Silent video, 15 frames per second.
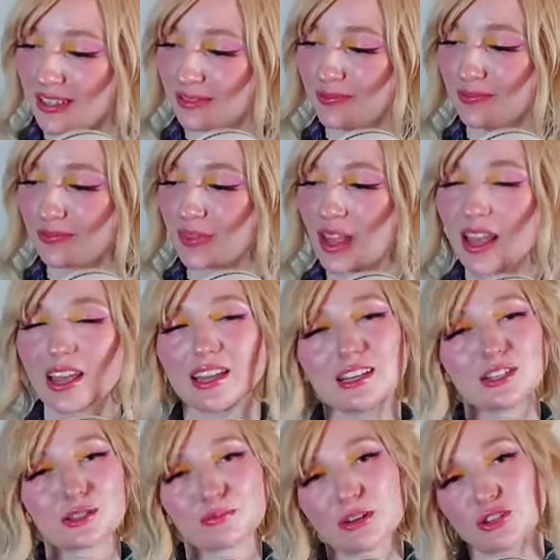And
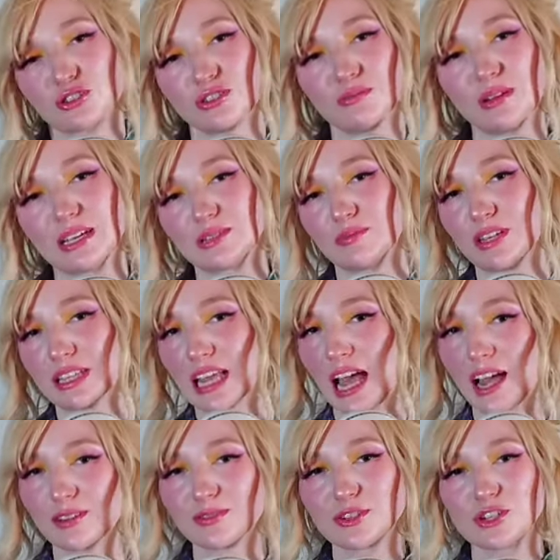it especially makes me
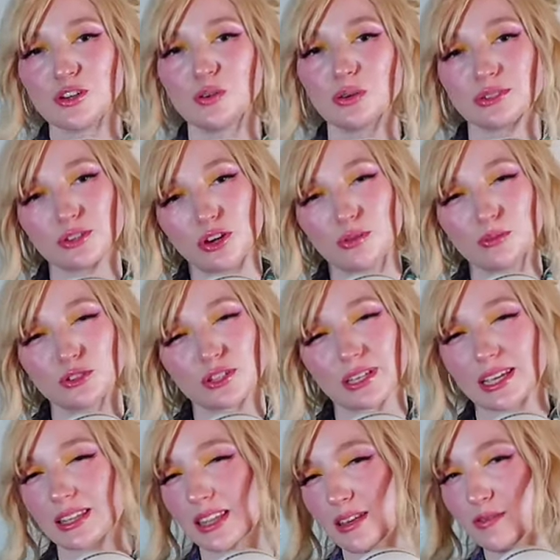laugh too. It's
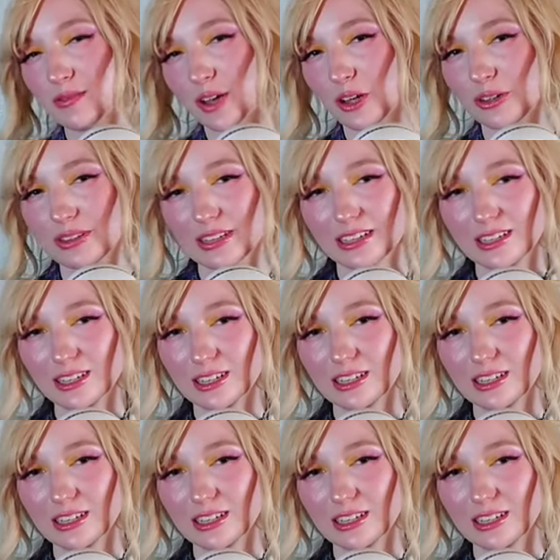almost like they felt